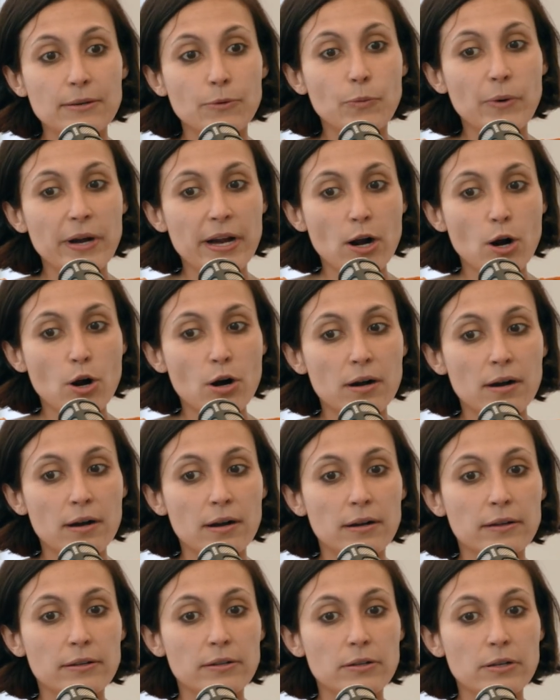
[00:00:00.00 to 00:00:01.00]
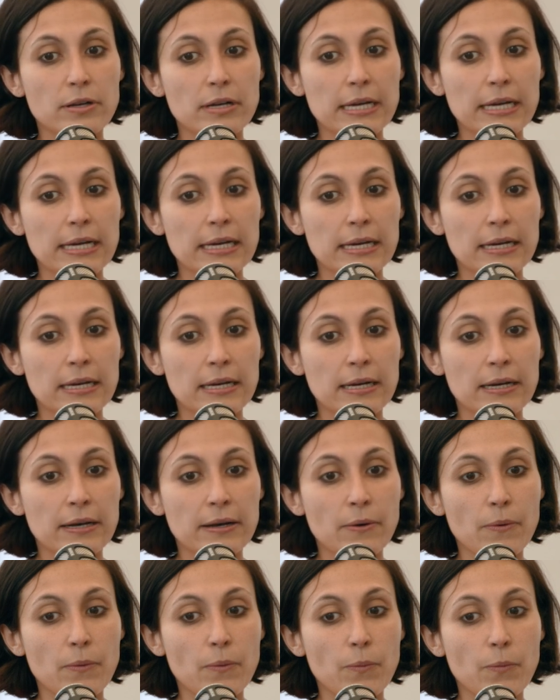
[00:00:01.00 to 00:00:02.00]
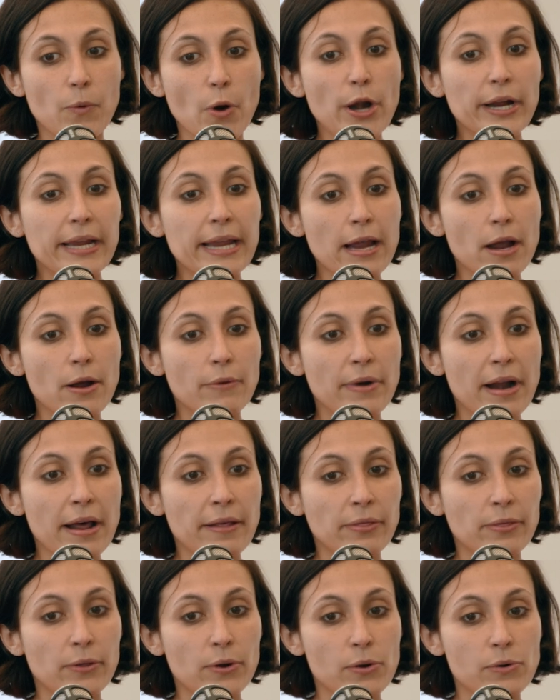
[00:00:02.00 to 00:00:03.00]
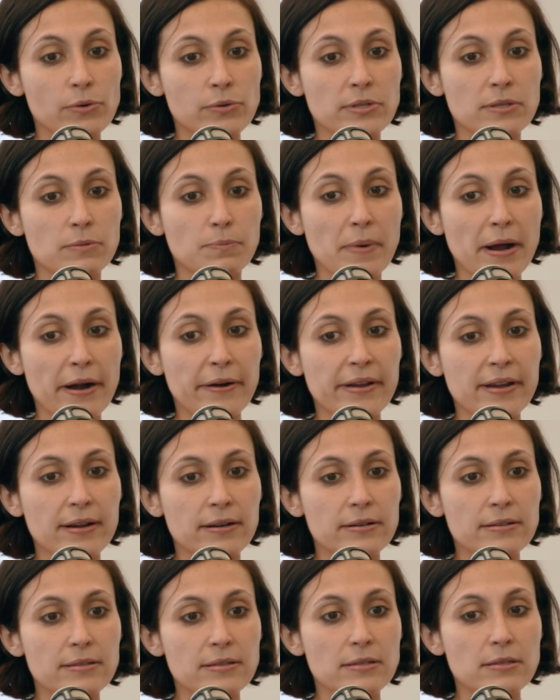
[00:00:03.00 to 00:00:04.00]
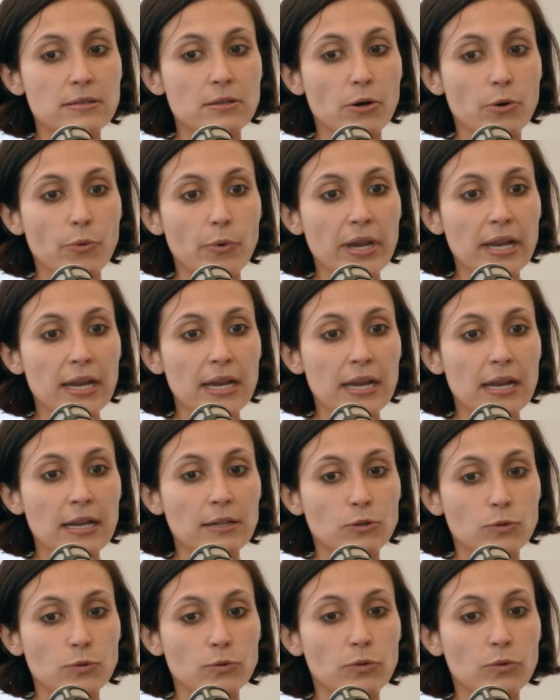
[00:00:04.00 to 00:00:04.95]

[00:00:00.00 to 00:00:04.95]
we are working around those barriers through